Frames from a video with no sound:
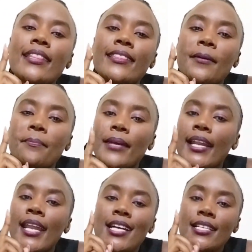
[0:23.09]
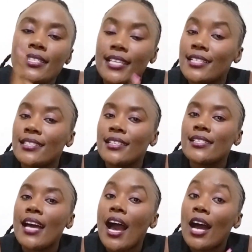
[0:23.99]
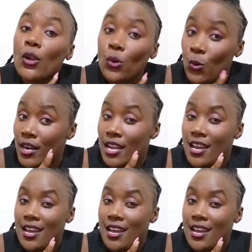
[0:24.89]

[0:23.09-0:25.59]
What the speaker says: the bed charges alone.